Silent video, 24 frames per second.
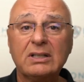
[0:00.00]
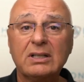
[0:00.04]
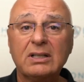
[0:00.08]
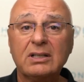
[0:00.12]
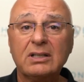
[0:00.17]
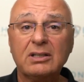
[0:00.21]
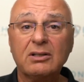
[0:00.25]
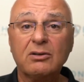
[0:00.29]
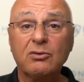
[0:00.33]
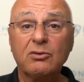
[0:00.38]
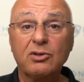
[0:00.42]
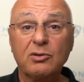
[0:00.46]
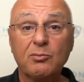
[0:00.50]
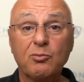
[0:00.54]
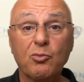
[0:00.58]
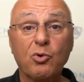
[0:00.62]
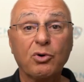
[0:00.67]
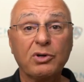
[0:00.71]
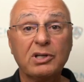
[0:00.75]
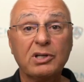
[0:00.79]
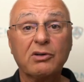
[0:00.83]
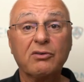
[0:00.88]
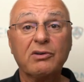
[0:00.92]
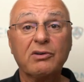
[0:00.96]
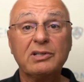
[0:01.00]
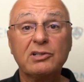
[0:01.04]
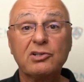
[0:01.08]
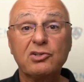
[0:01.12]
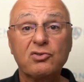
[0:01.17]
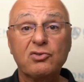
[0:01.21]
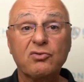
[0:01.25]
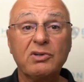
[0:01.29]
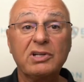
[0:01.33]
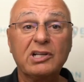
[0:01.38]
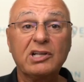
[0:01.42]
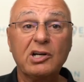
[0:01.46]
the more your
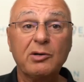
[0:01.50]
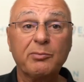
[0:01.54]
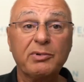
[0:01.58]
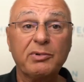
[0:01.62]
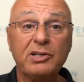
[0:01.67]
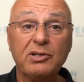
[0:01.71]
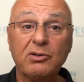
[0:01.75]
industry, company,